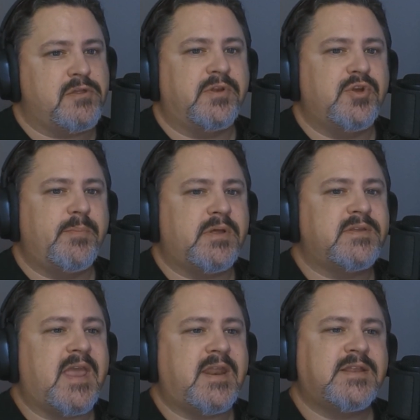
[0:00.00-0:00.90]
with a new
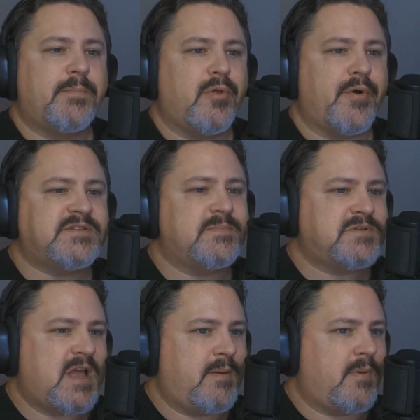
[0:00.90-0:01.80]
build getting deployed
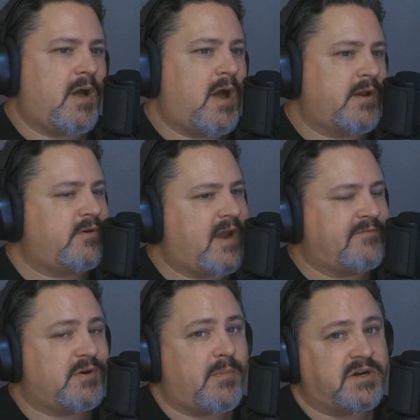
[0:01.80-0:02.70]
sometime on or
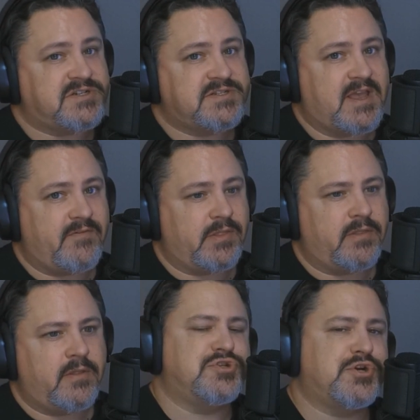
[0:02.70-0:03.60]
after March 7th,
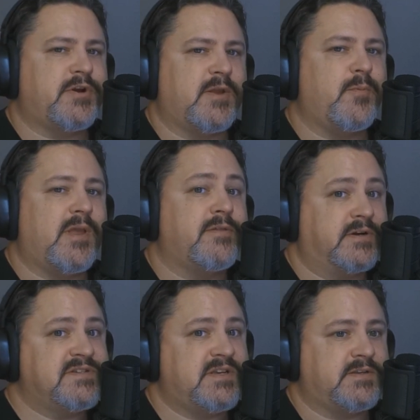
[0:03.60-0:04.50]
during week
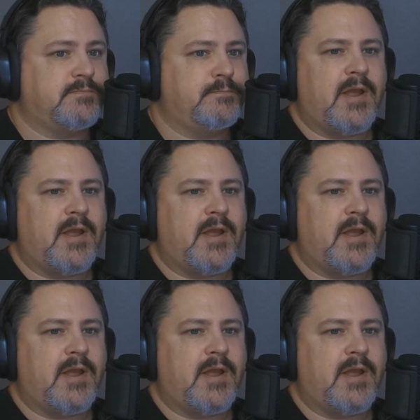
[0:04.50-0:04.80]
13.